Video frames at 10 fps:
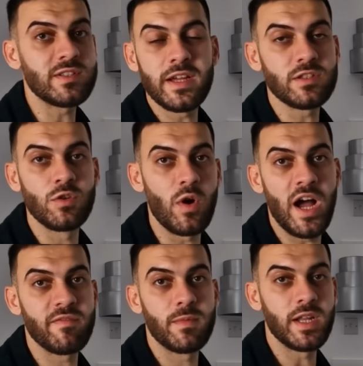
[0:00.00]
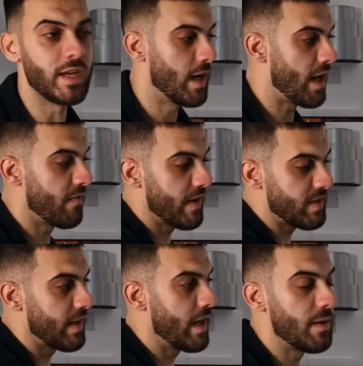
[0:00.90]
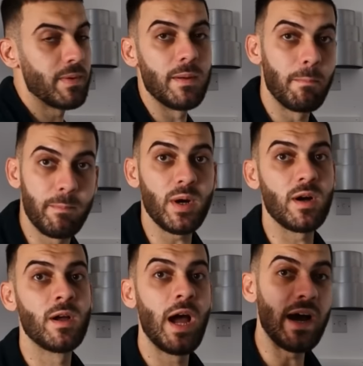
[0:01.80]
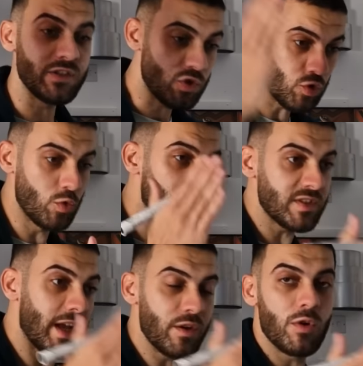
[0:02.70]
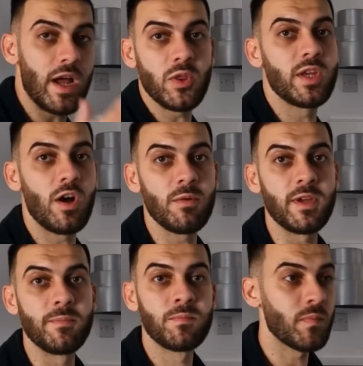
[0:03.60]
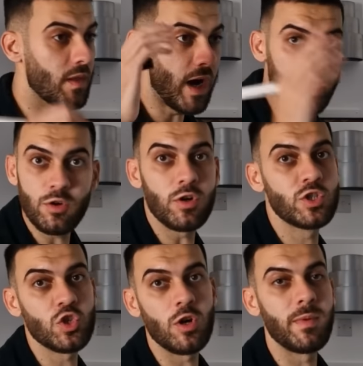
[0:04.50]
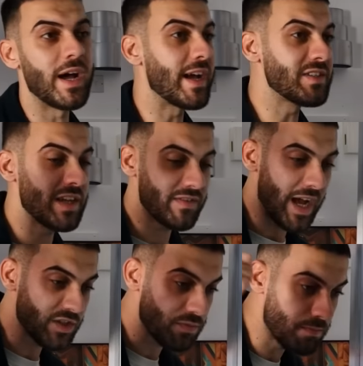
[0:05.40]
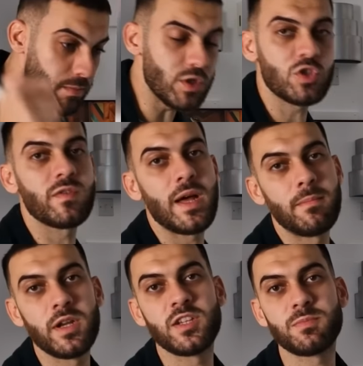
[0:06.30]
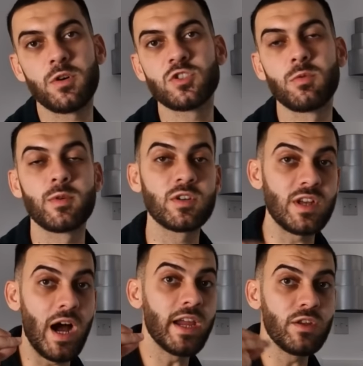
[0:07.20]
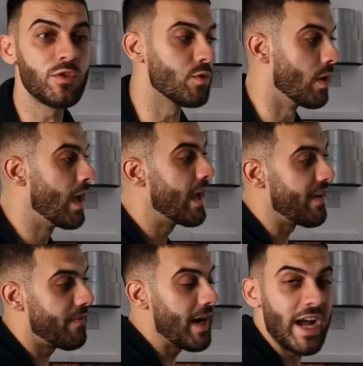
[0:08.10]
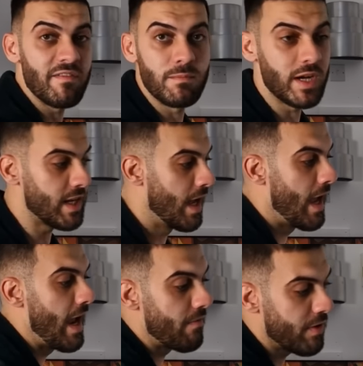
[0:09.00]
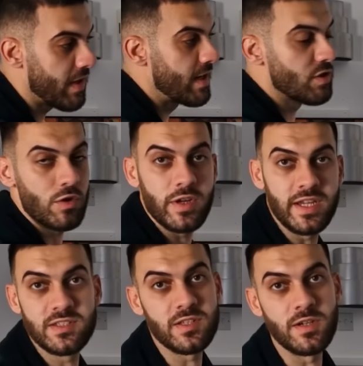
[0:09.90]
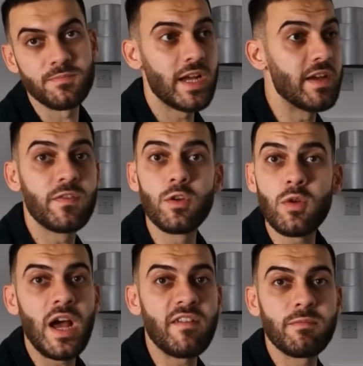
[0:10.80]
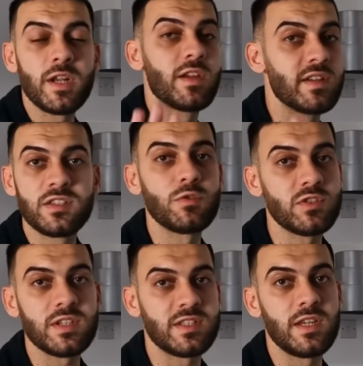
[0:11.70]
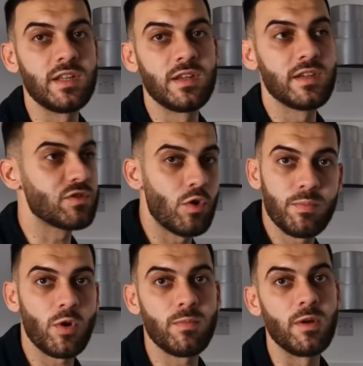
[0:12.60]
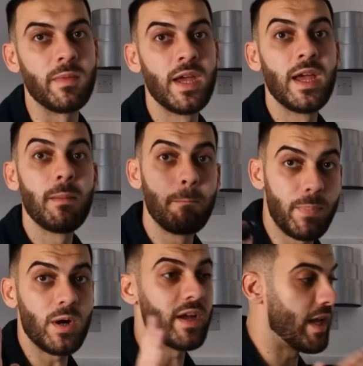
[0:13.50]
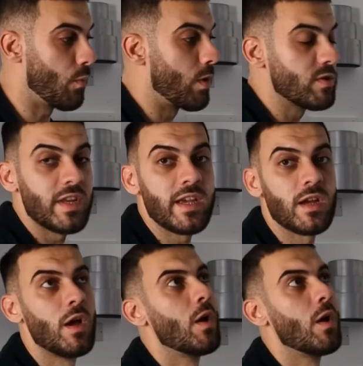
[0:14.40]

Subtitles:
it's like to not have money and invest in KDP. But as soon as I got out of the army, I got a job and I saved as much of that money as possible because I knew if I have money, everything is a lot easier. Like if you don't have money, you can still succeed. It's no problem. But it will take